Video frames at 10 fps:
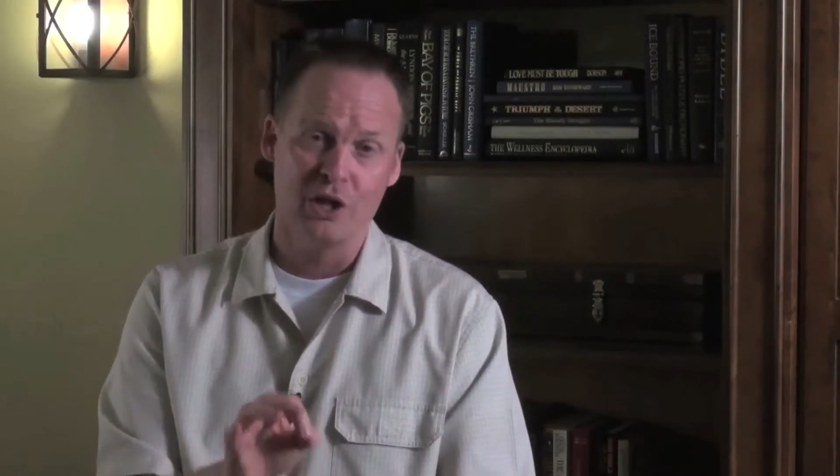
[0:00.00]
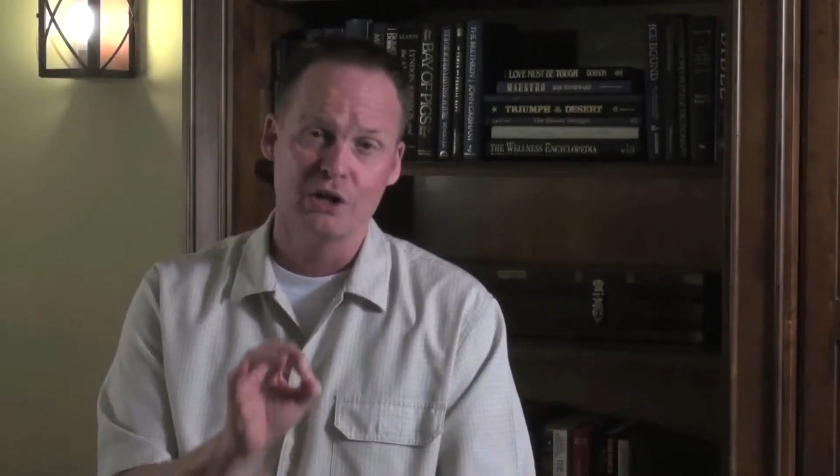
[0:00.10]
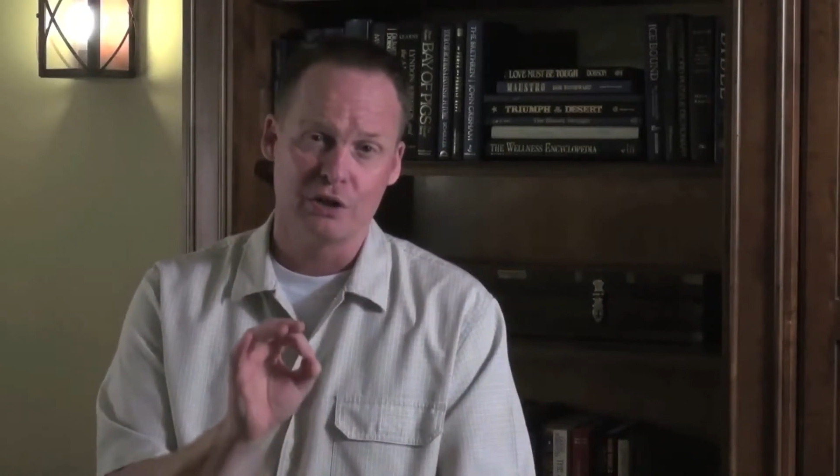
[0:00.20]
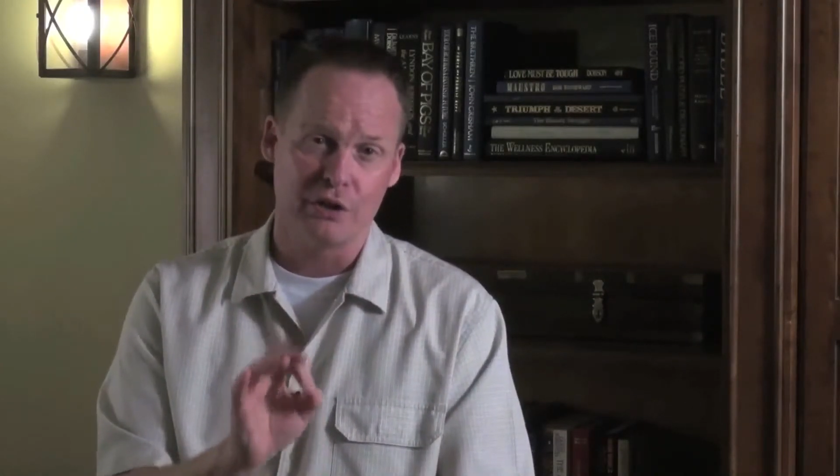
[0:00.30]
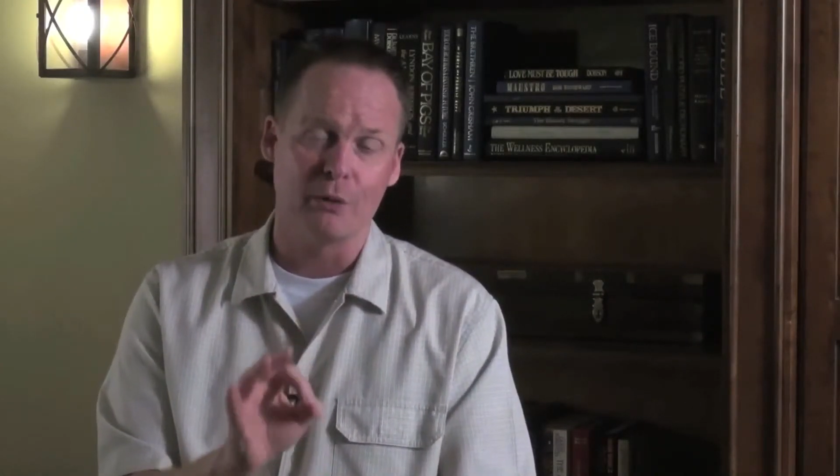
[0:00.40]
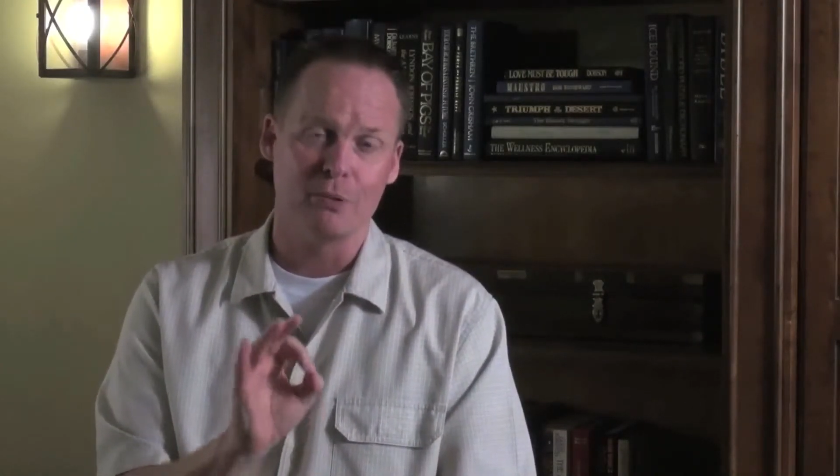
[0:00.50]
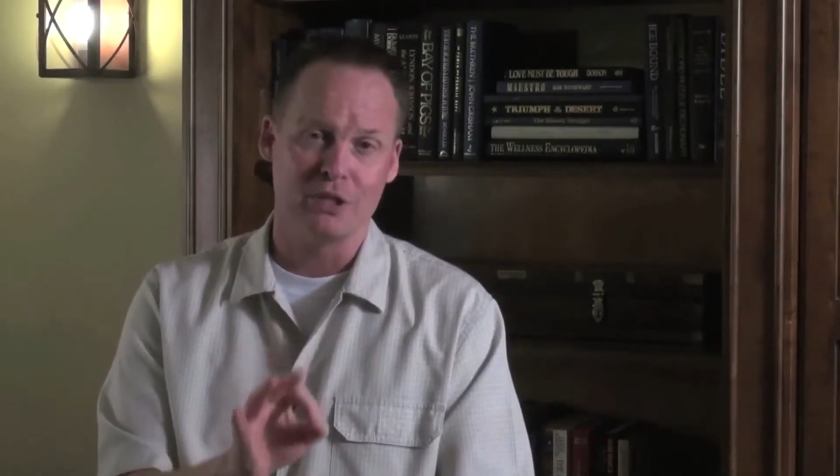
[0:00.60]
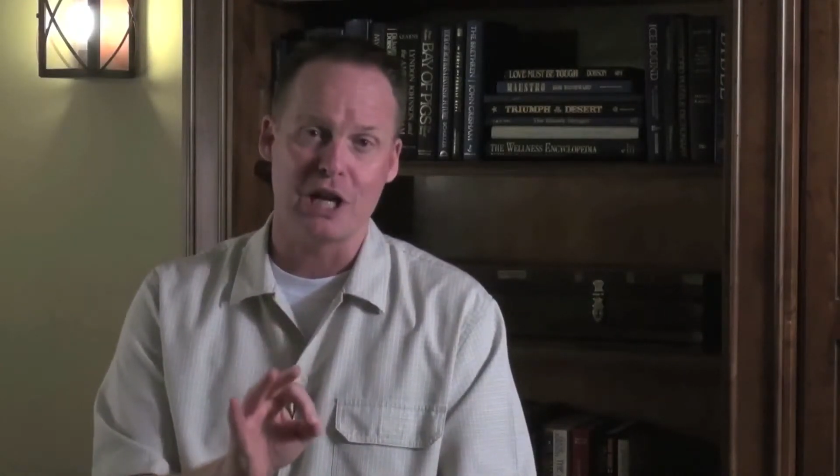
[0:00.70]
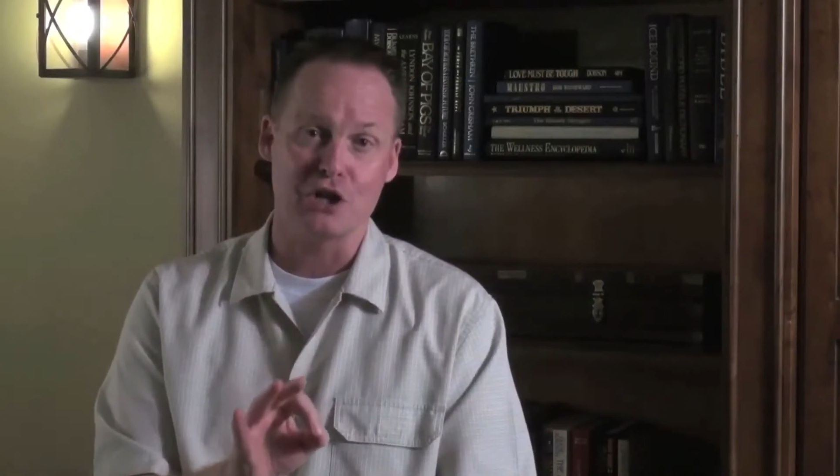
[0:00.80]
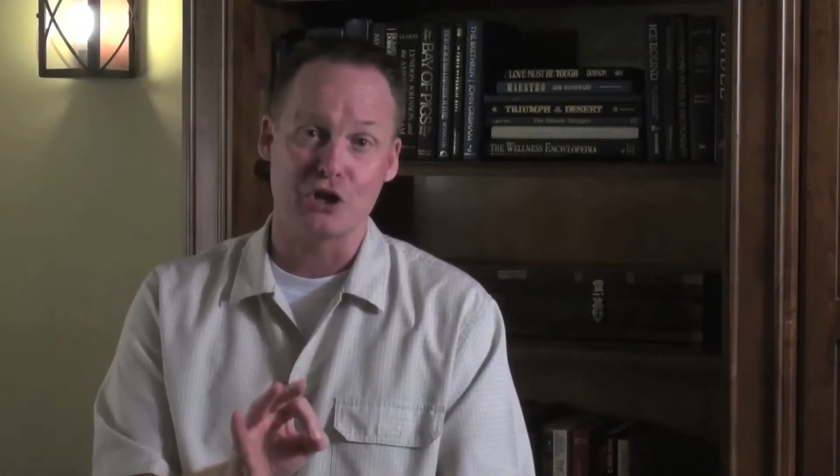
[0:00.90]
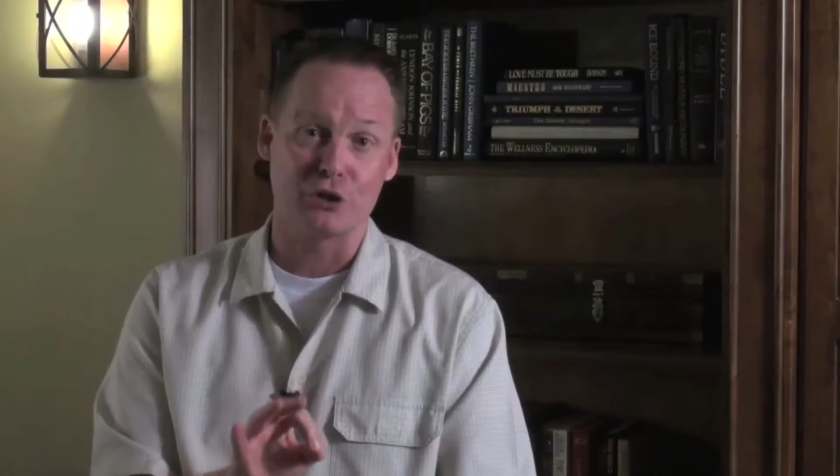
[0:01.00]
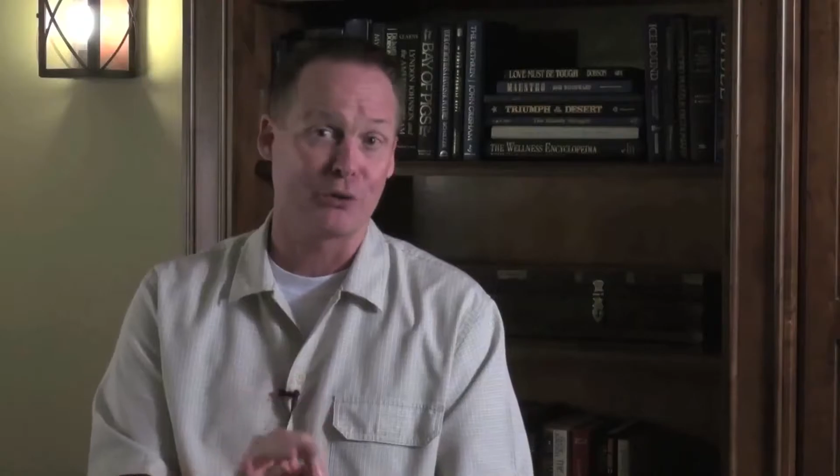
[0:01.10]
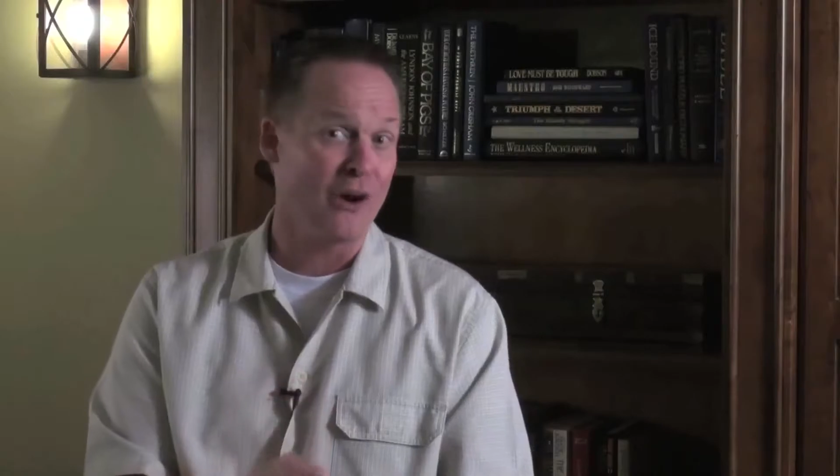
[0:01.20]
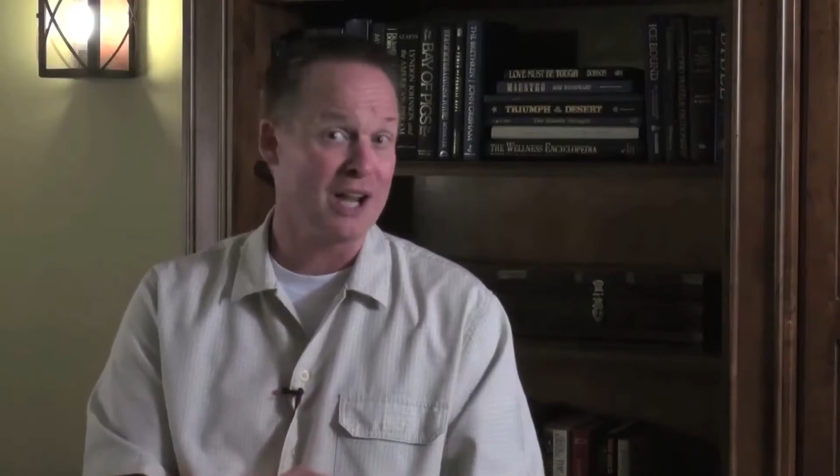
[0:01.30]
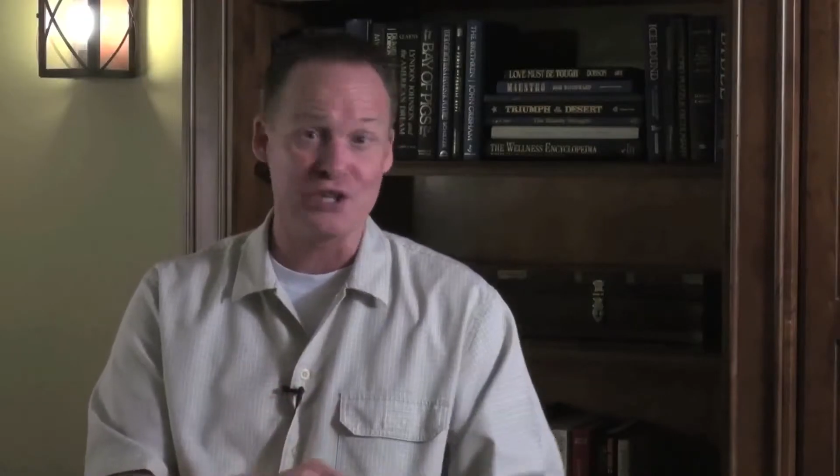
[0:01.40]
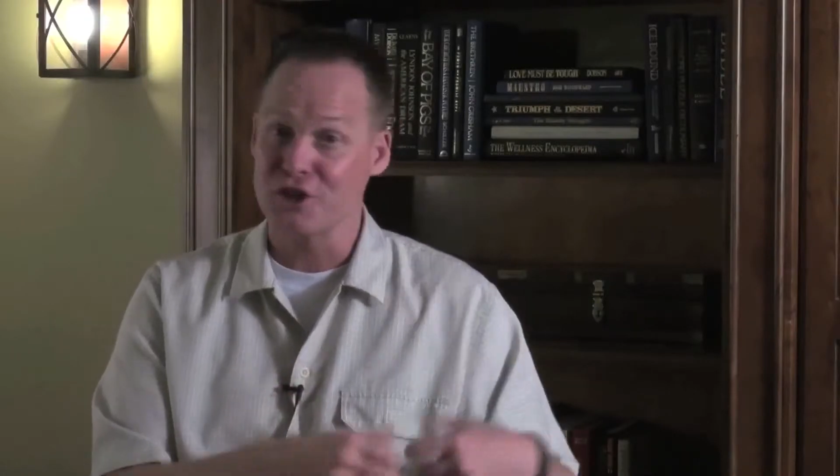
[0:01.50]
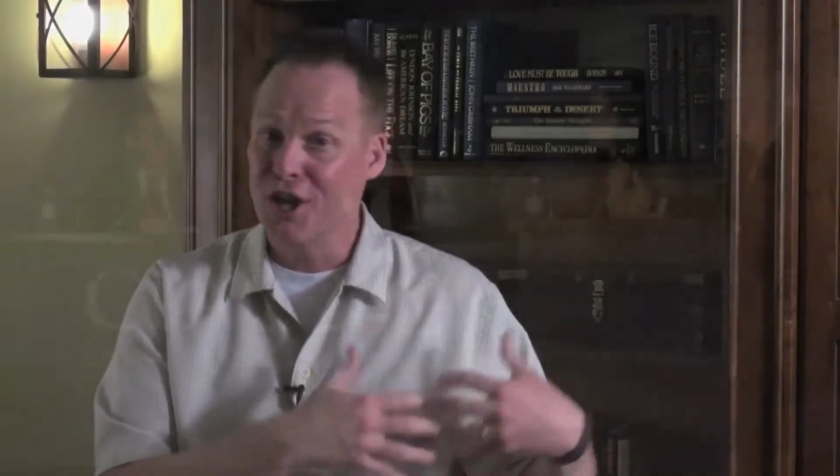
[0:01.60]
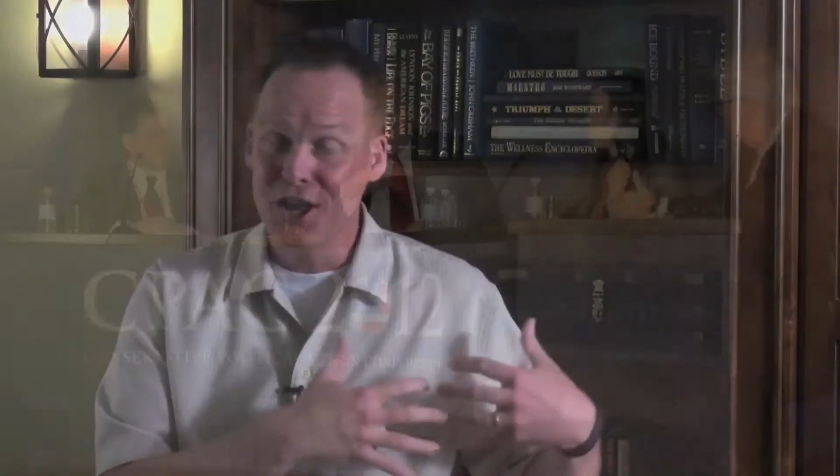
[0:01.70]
to their potential in Christ?